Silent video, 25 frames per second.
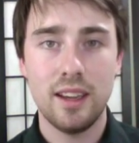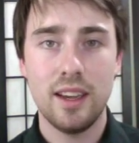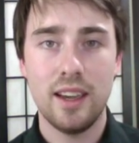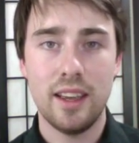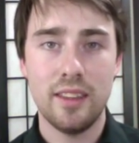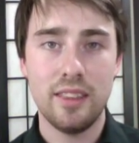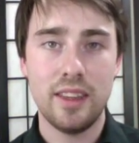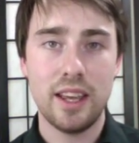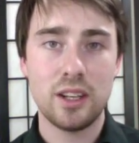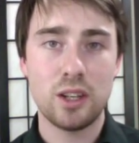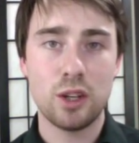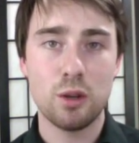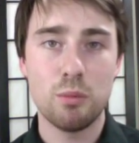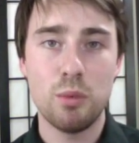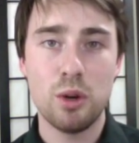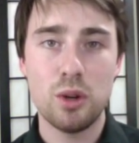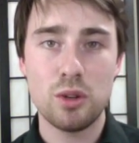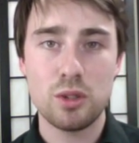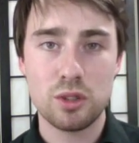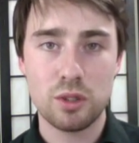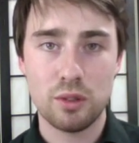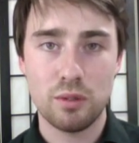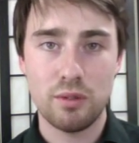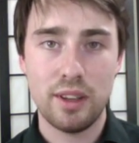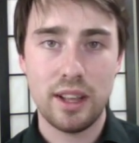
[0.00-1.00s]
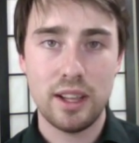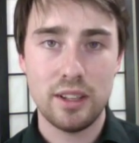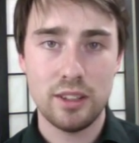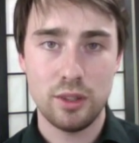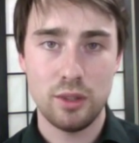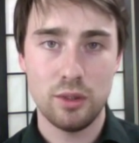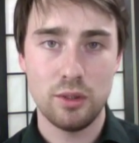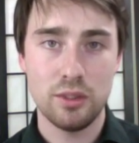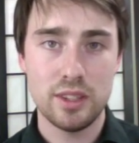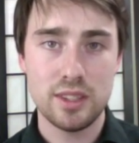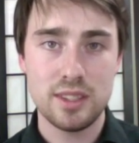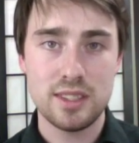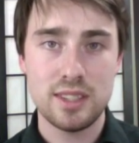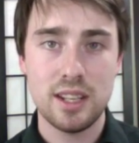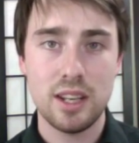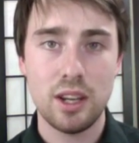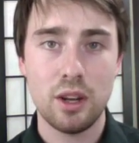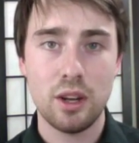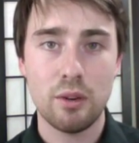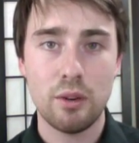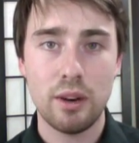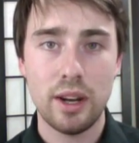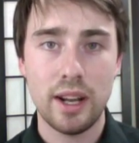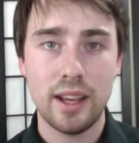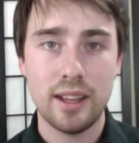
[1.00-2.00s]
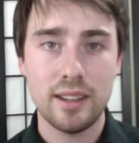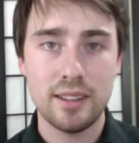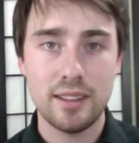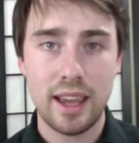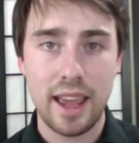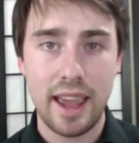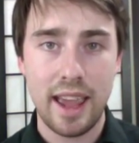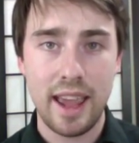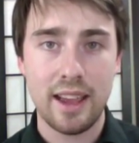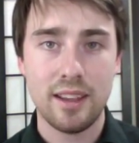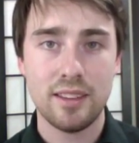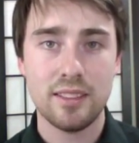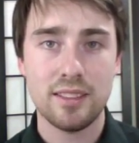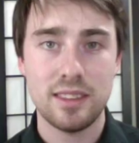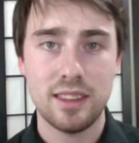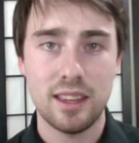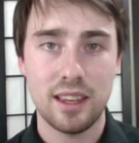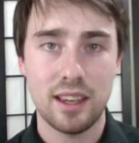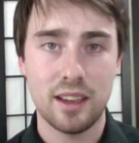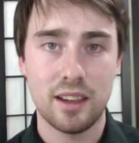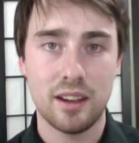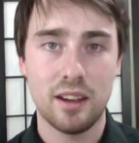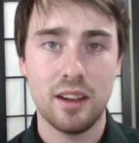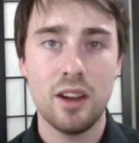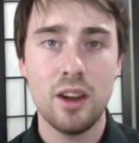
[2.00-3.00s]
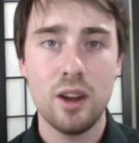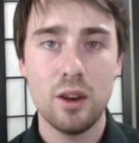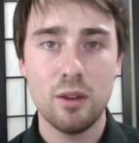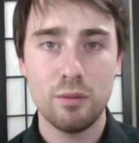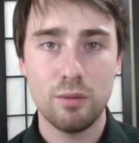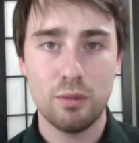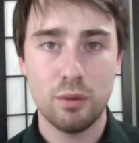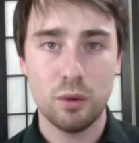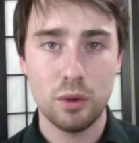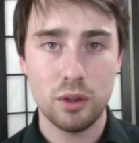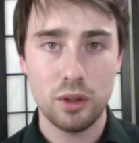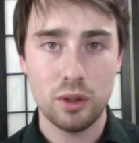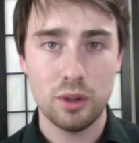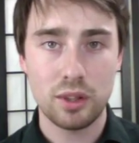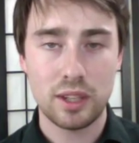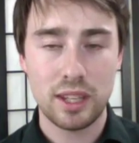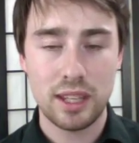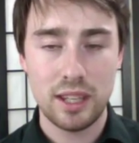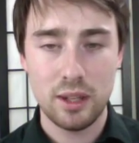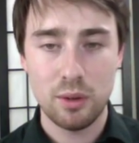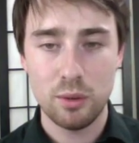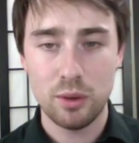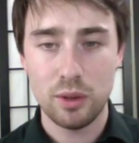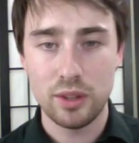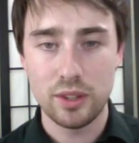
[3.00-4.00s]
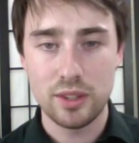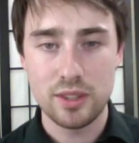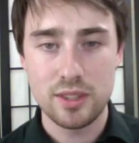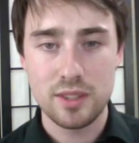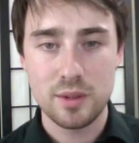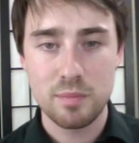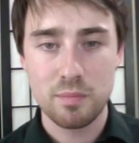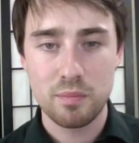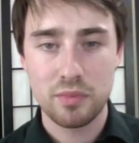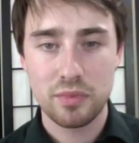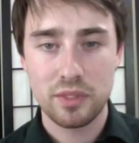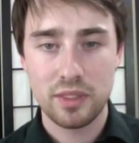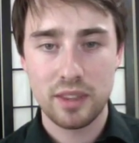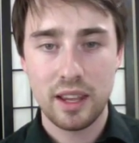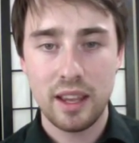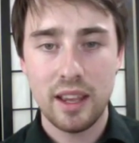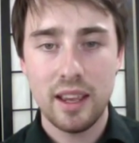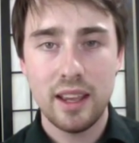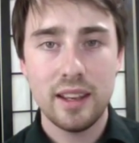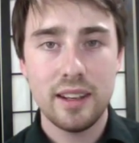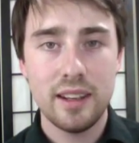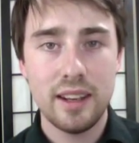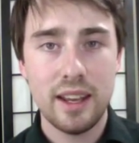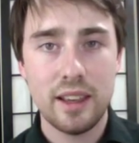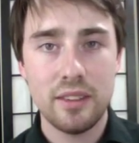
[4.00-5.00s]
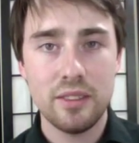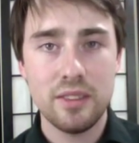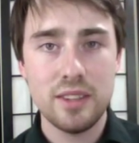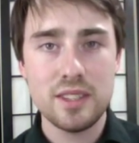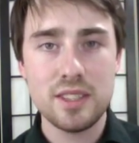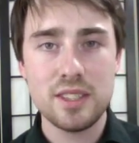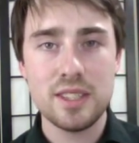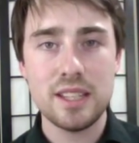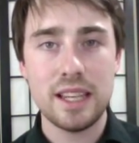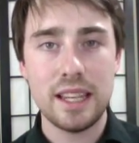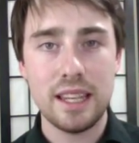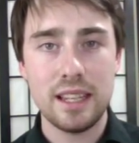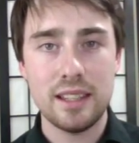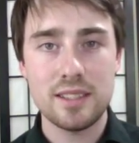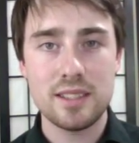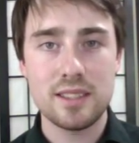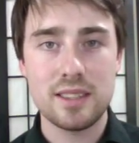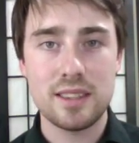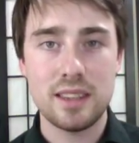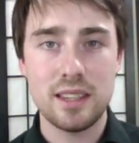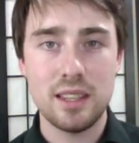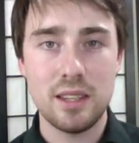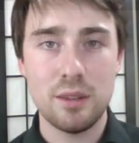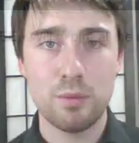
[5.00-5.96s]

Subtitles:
and that commercial value that's sitting around out there for your keywords. Now, this is the